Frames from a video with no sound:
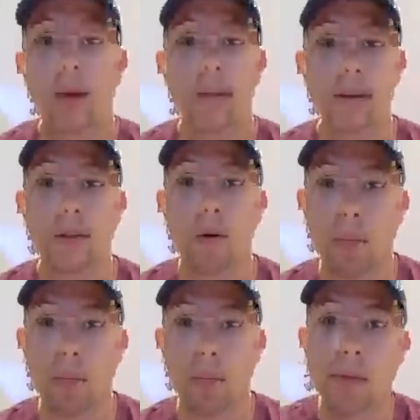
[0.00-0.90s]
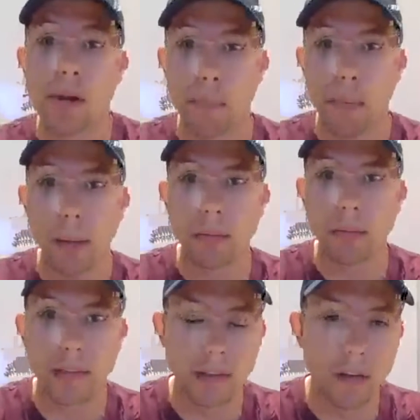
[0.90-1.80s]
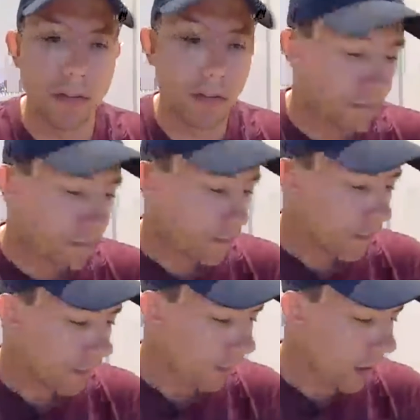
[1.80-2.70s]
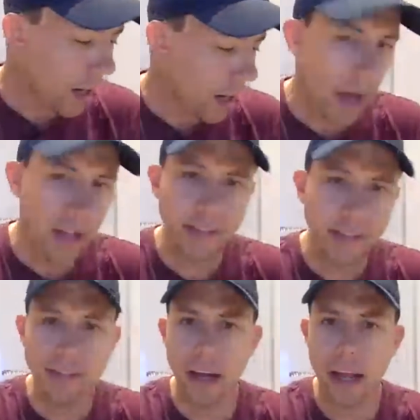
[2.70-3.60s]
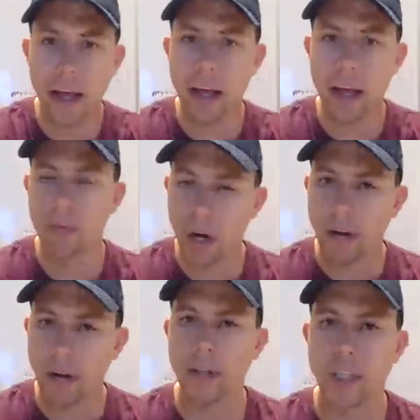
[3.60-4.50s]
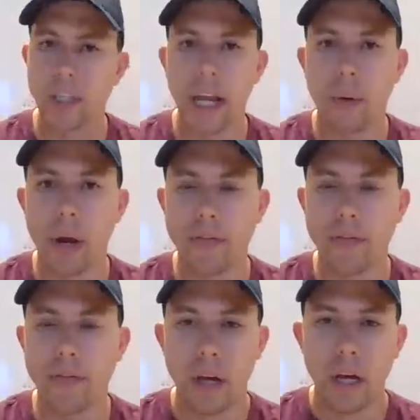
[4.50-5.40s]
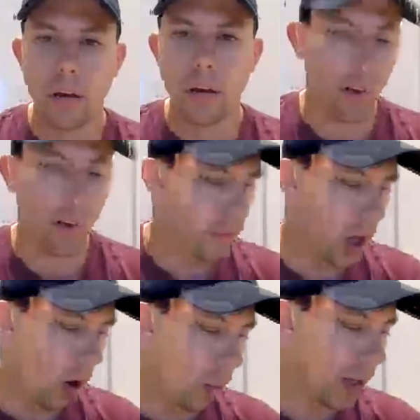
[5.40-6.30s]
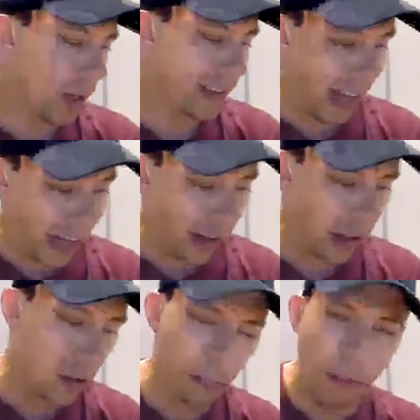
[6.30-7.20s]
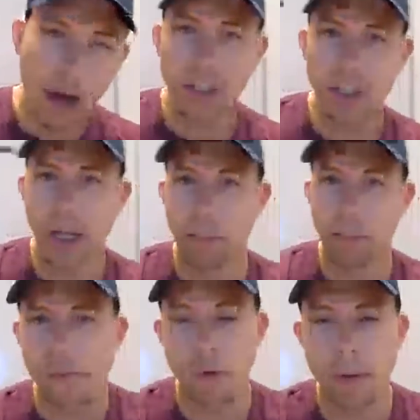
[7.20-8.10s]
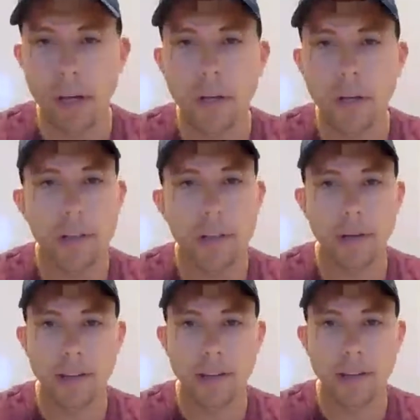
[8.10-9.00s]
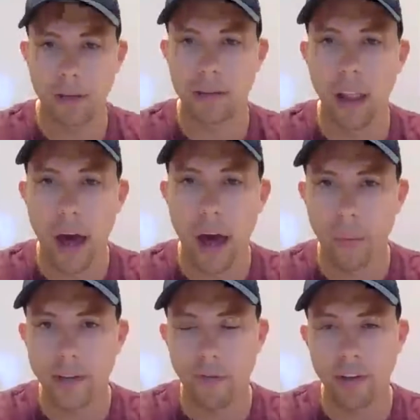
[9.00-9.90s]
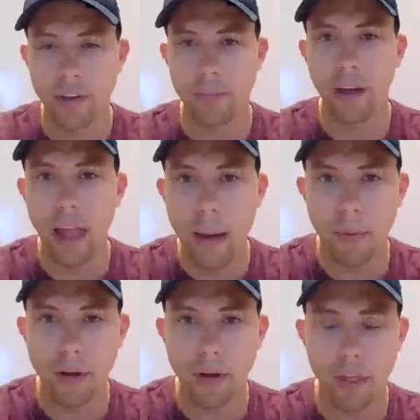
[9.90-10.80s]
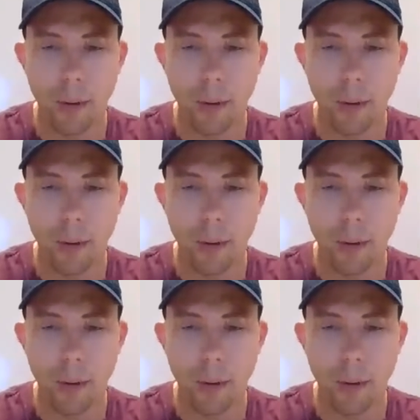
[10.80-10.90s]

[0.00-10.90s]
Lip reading: but we think there are more imminent problems to solve. And this is, I've been shying away from, are we a standalone blockchain platform and ecosystem? I still think there's a lot of ways for us to be collaborative